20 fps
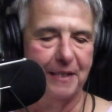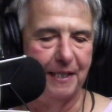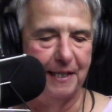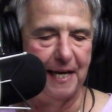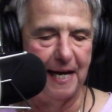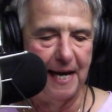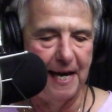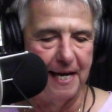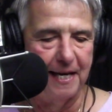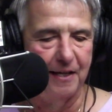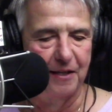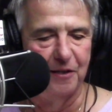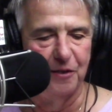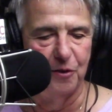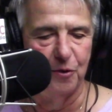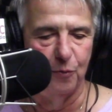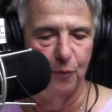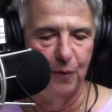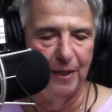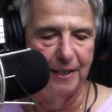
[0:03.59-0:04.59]
Today
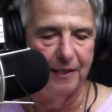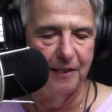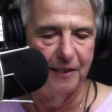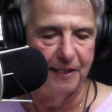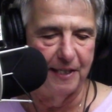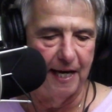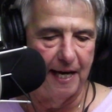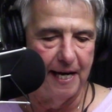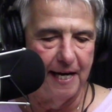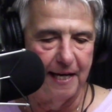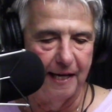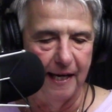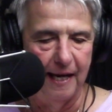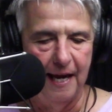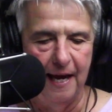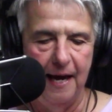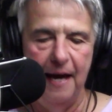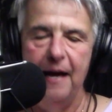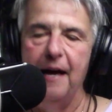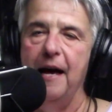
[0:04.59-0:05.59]
is Wednesday,
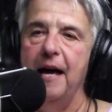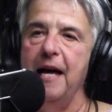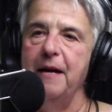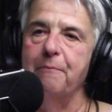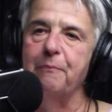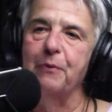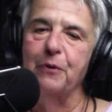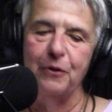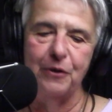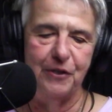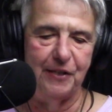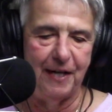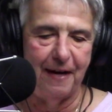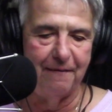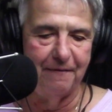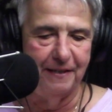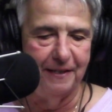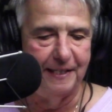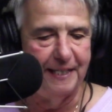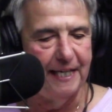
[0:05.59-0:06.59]
April
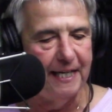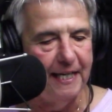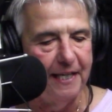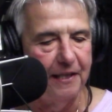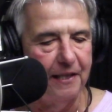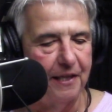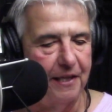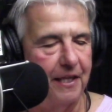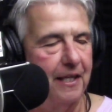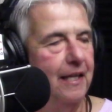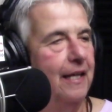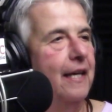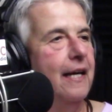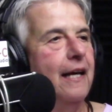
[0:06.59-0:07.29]
17th.